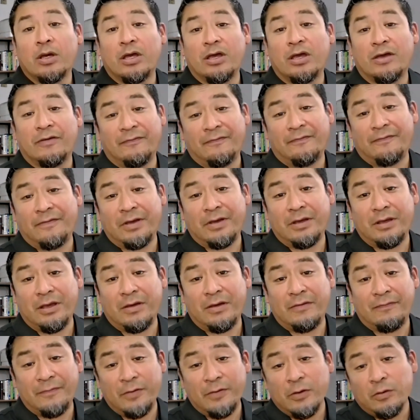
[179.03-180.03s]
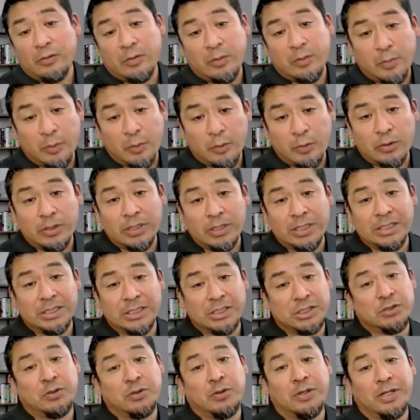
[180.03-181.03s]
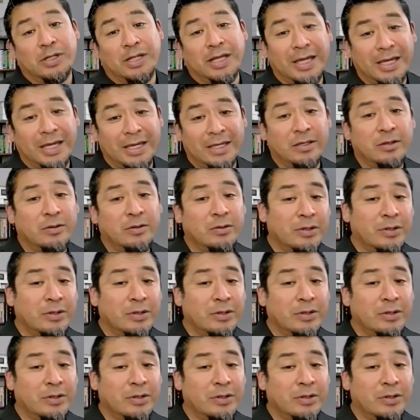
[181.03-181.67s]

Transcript: if your report is showing, hey, you're